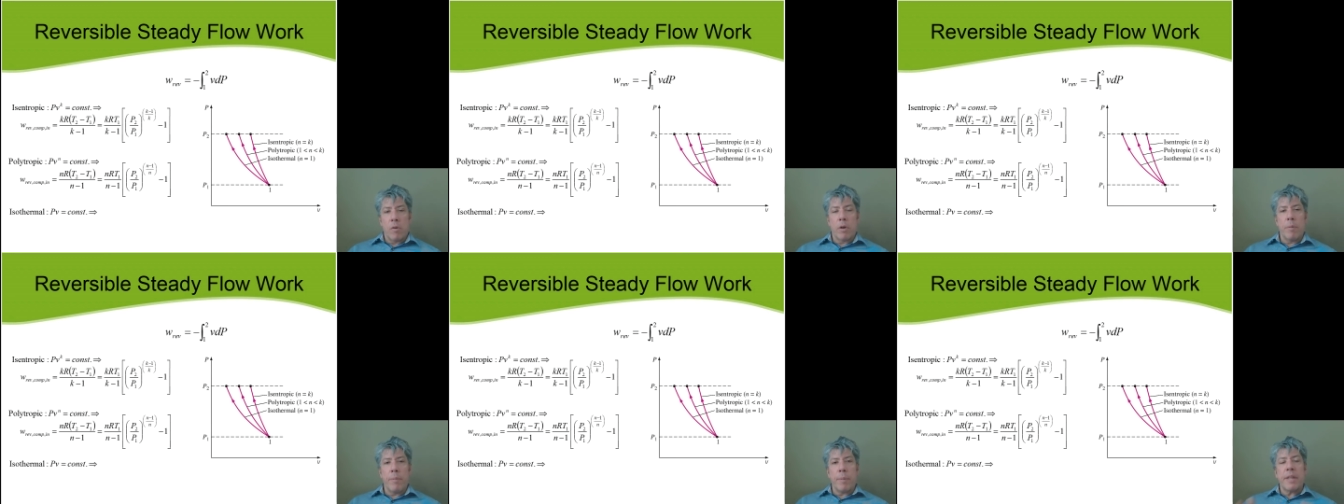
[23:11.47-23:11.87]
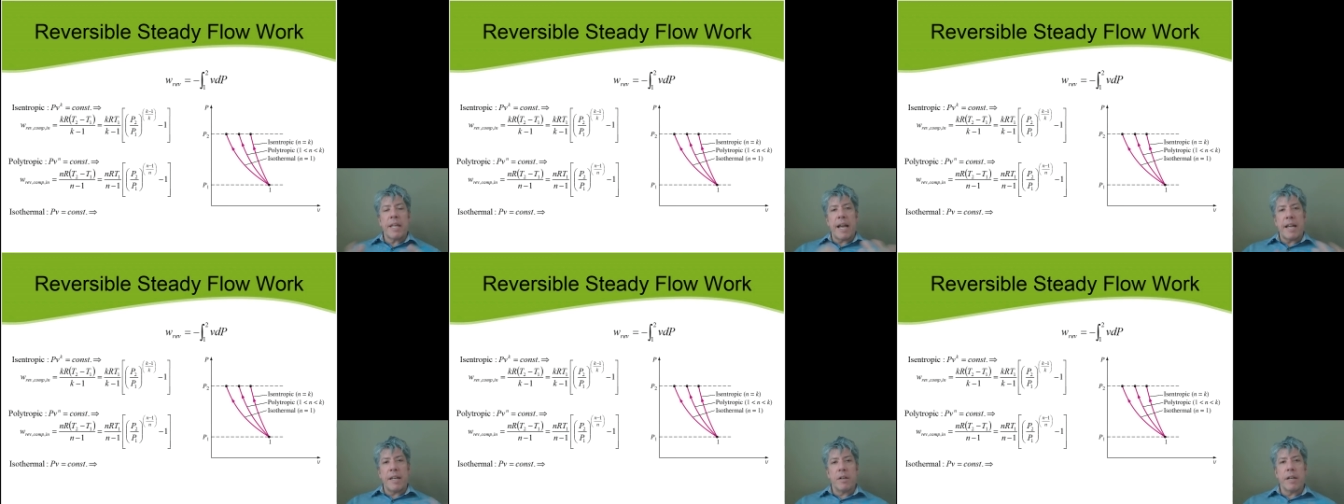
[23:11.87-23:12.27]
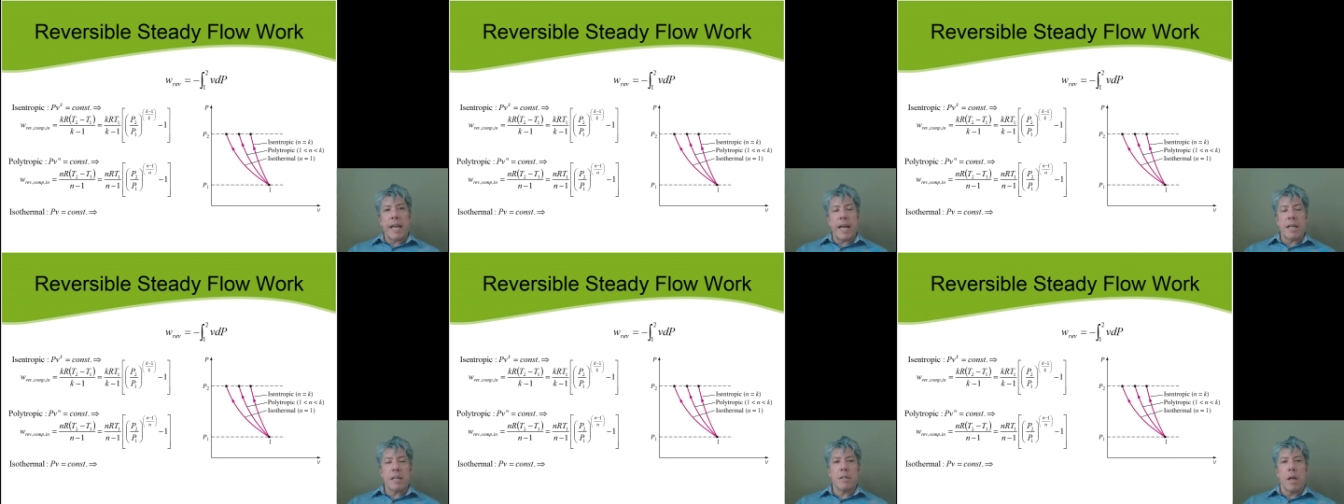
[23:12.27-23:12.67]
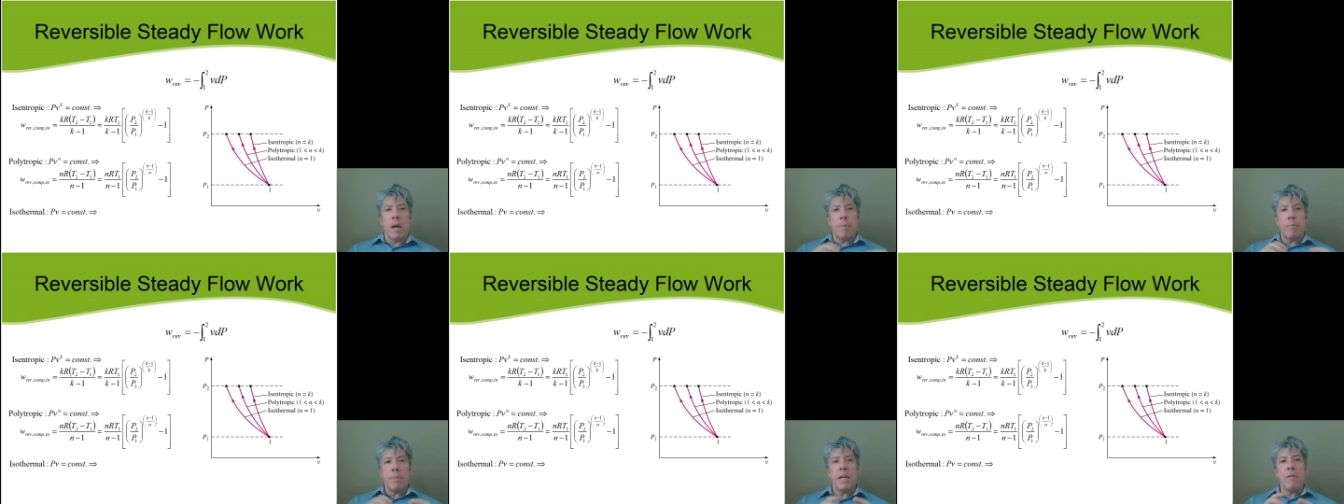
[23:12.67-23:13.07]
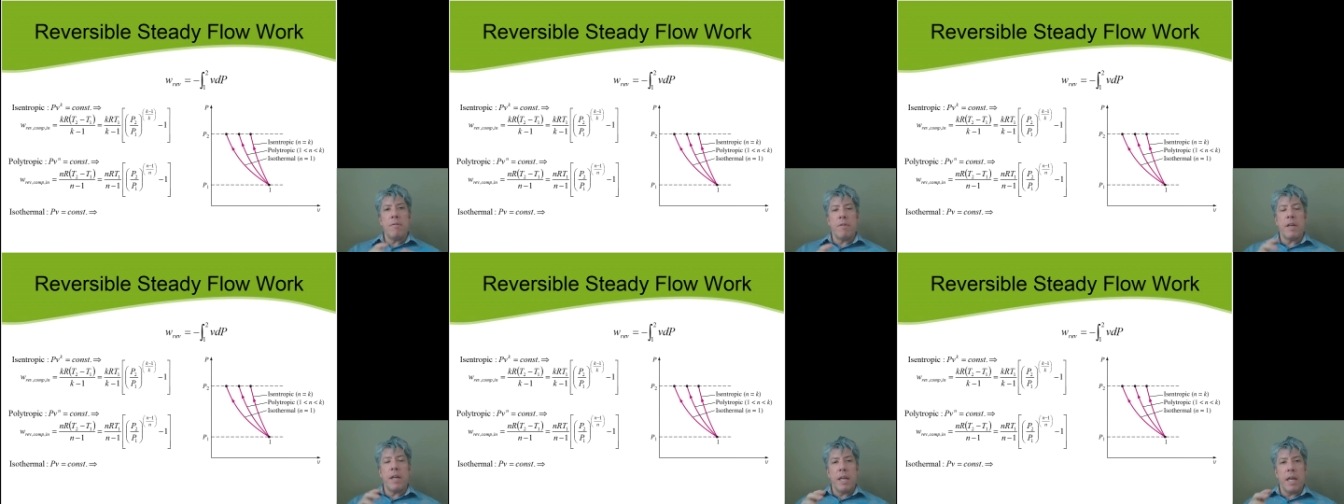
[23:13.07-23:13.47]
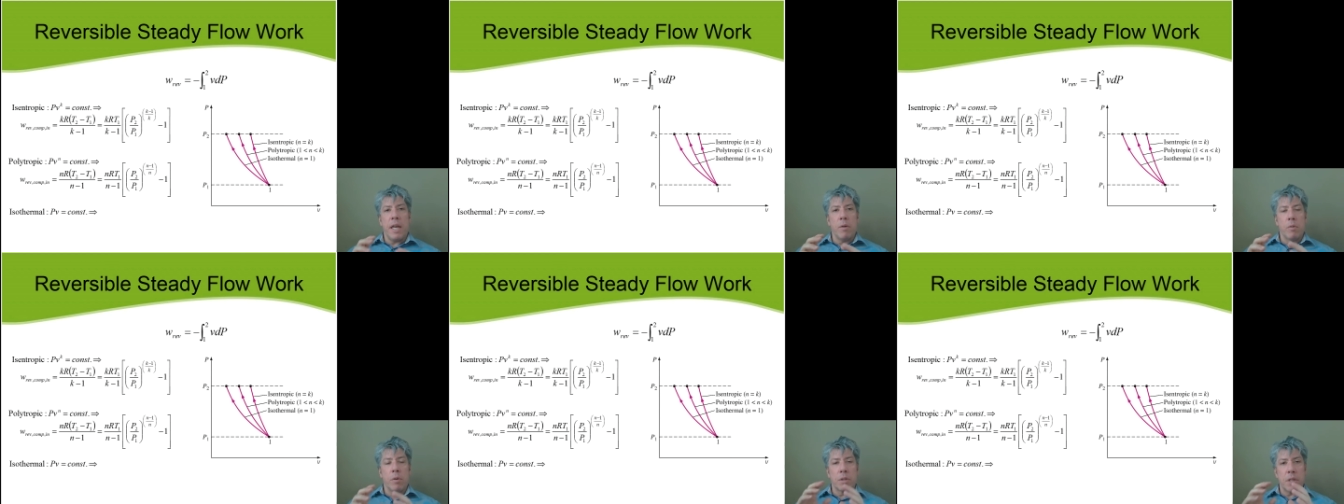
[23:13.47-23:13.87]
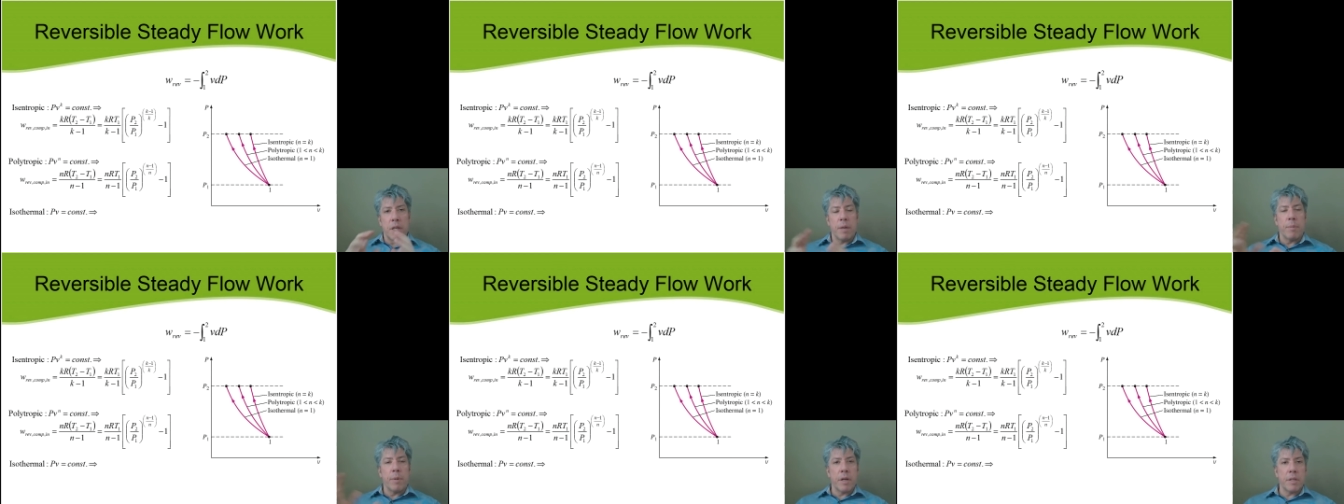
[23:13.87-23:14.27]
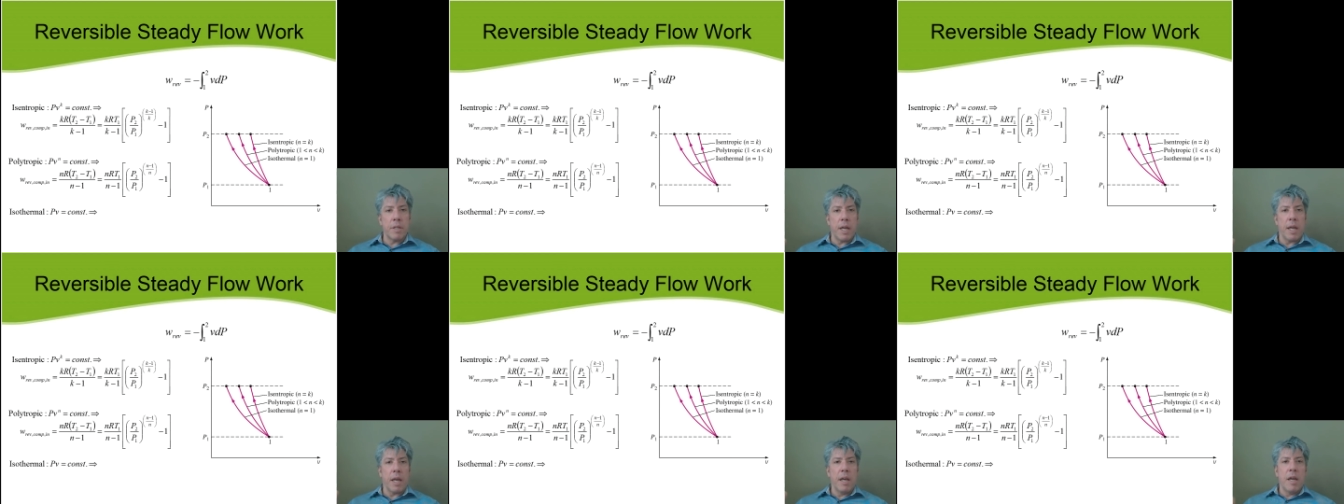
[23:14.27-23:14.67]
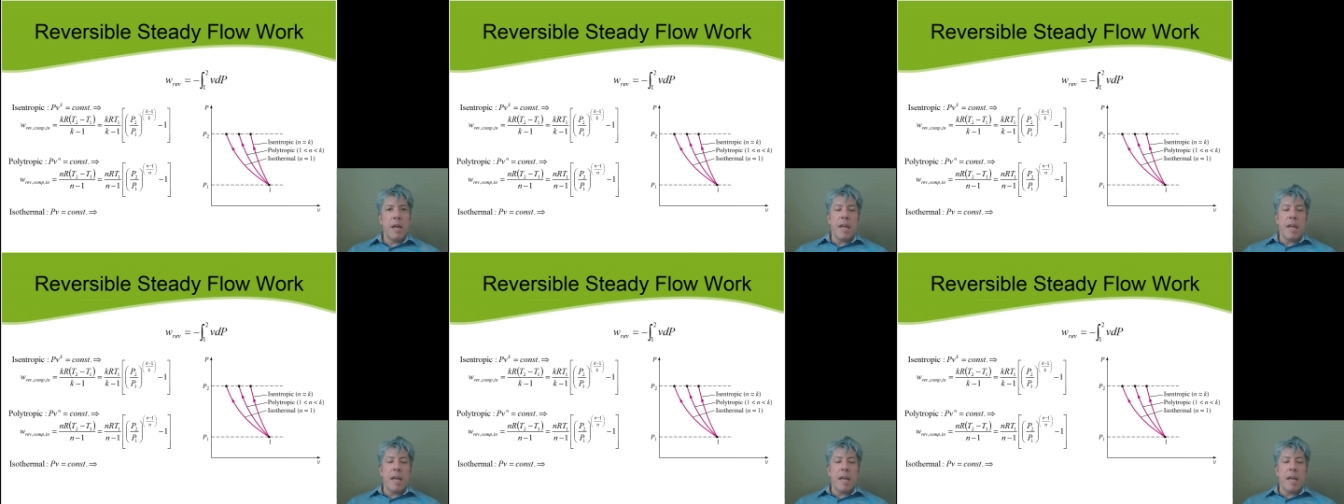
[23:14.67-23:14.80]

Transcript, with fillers: Well, remember the ideal gas law, PV equals MRT.